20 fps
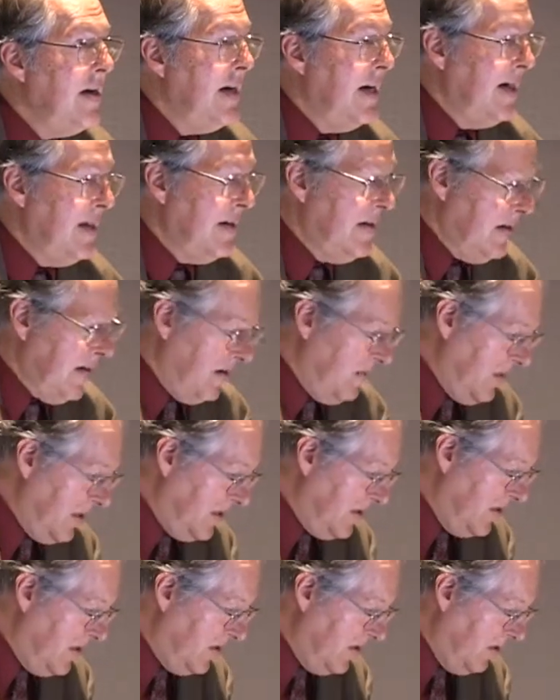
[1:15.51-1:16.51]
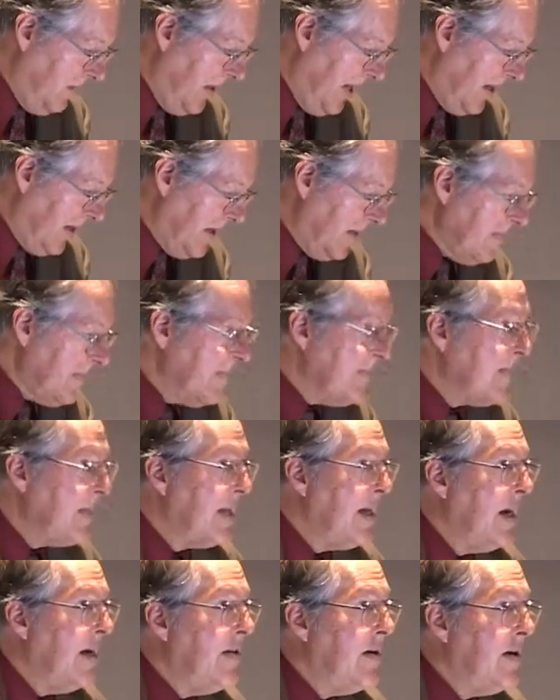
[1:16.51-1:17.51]
and what to do about it.
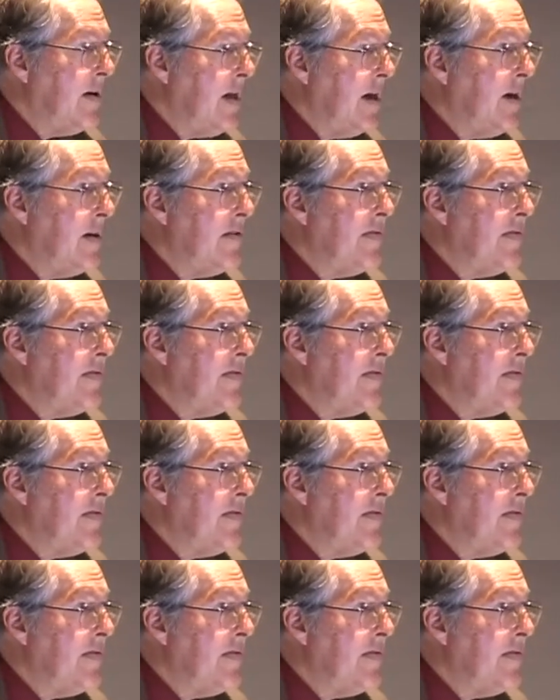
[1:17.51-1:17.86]
And there are a lot